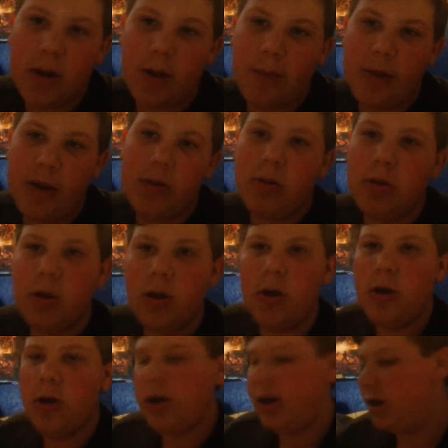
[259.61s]
I mean,
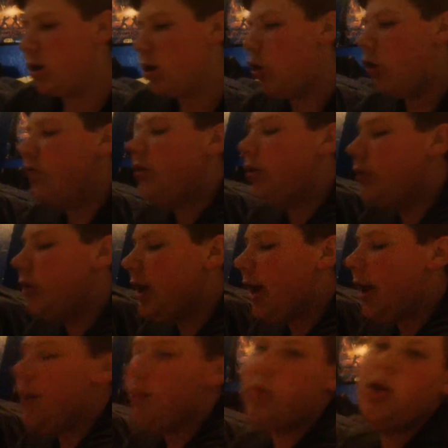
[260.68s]
it's a Call of Duty
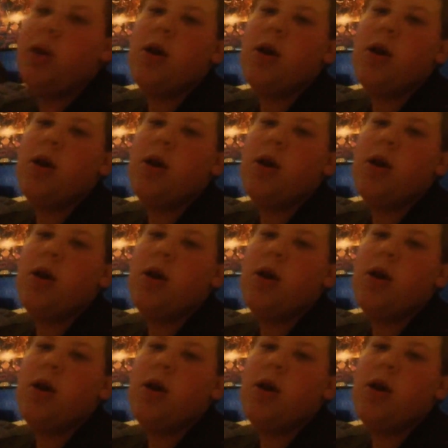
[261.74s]
game.